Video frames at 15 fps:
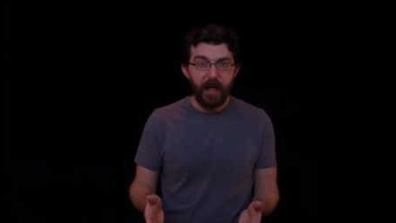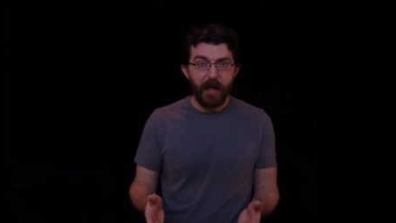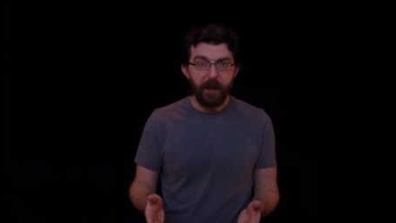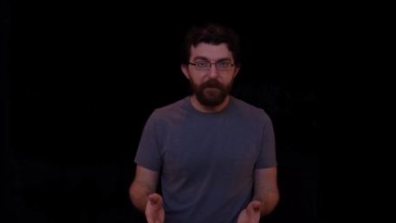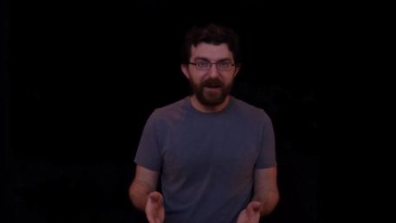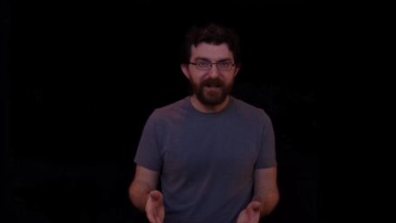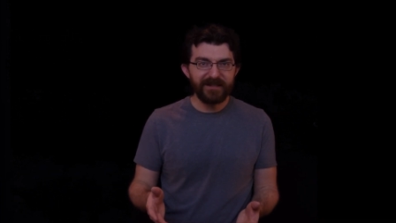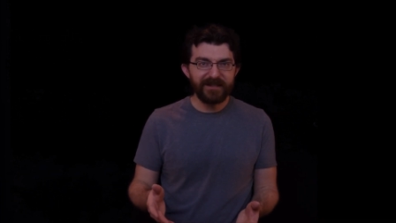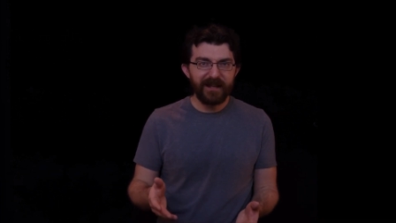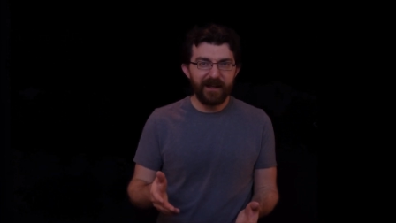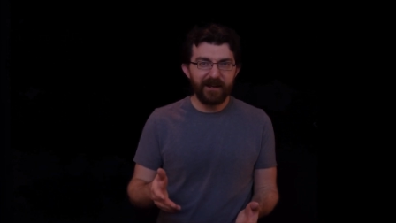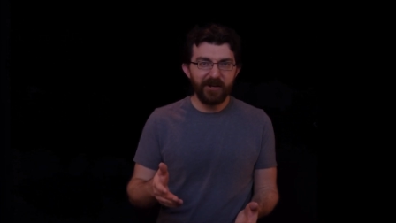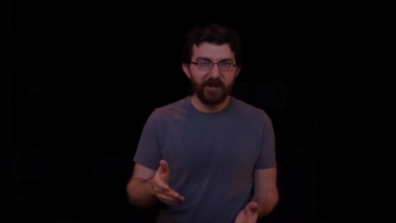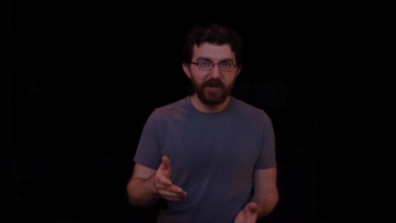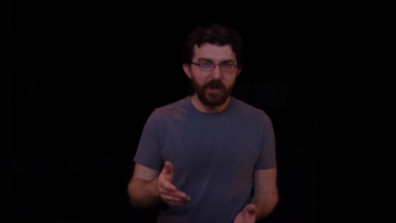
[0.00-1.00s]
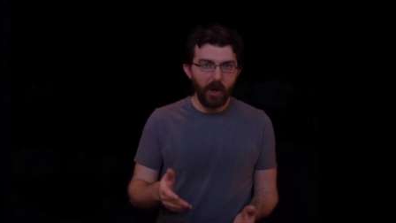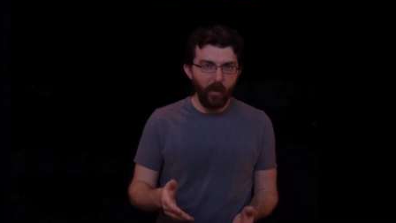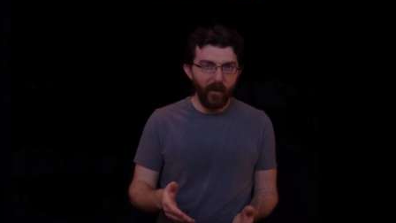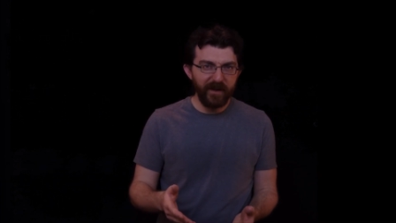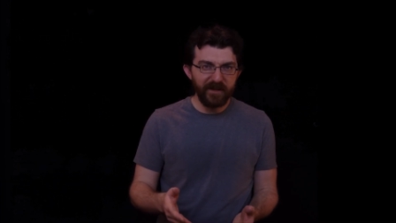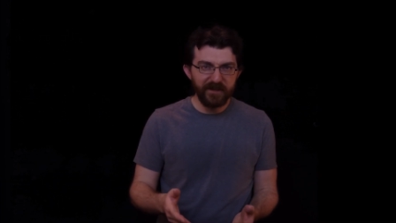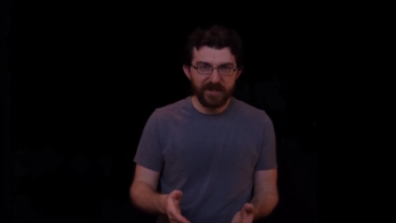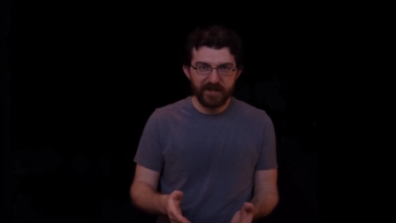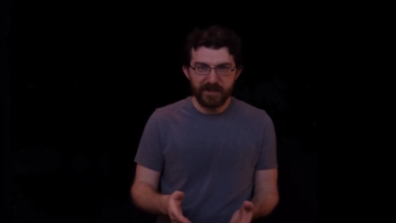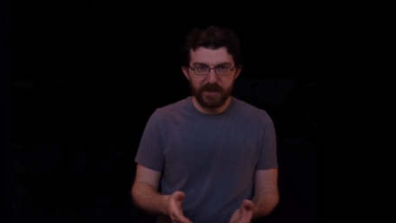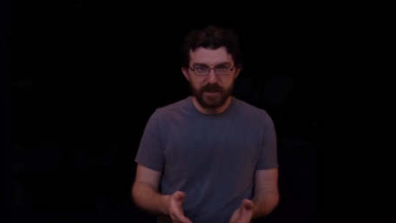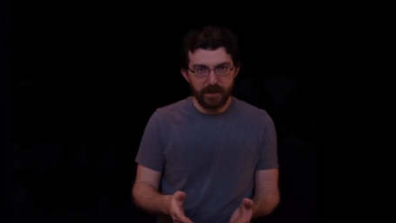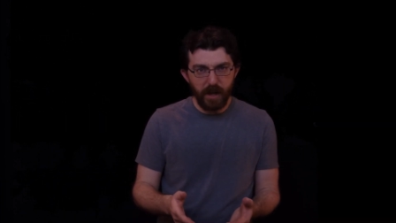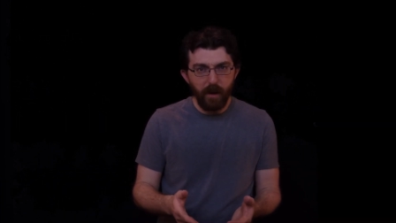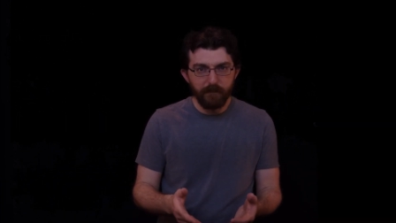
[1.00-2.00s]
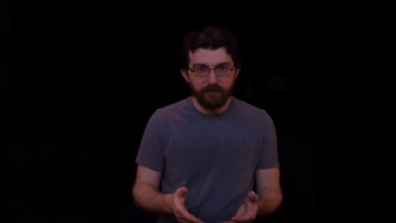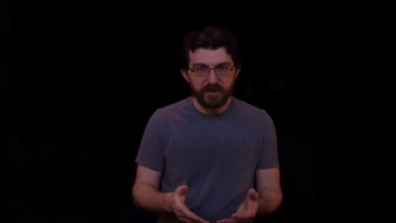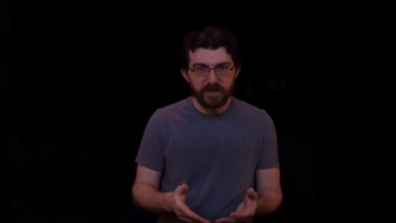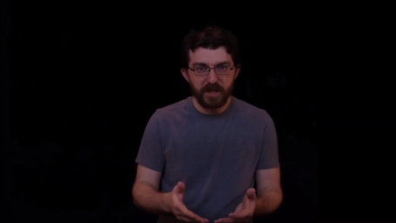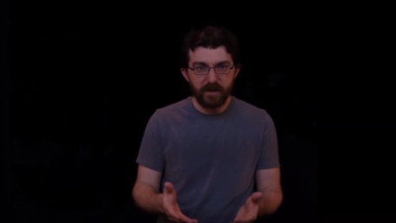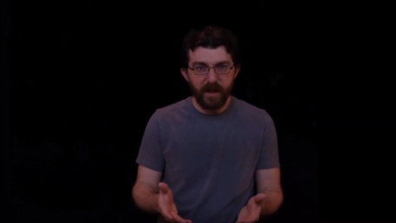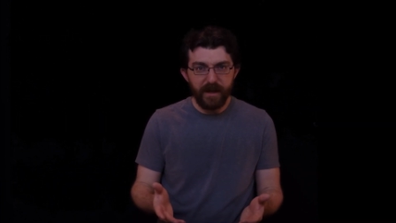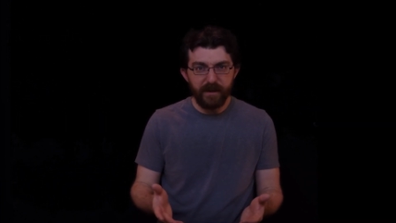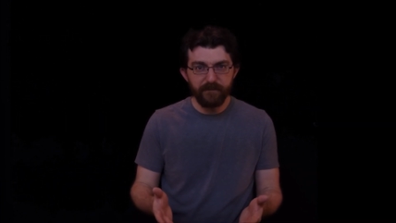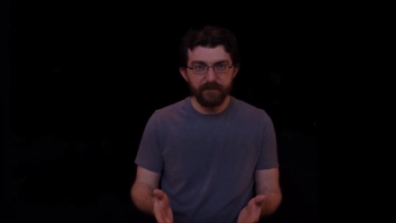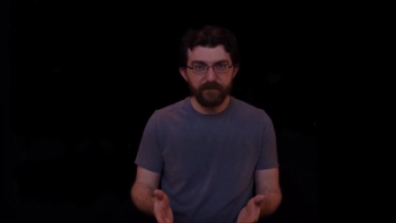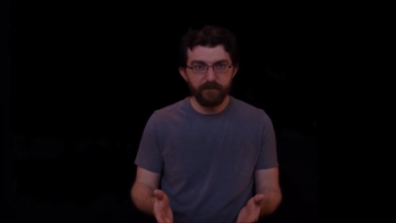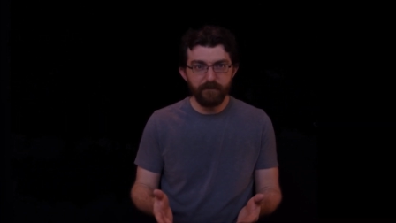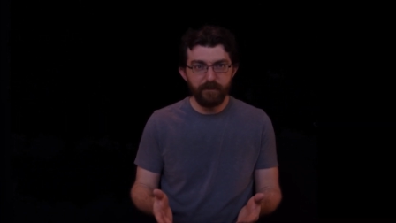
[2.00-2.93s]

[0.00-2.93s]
But it's not going to just come to life,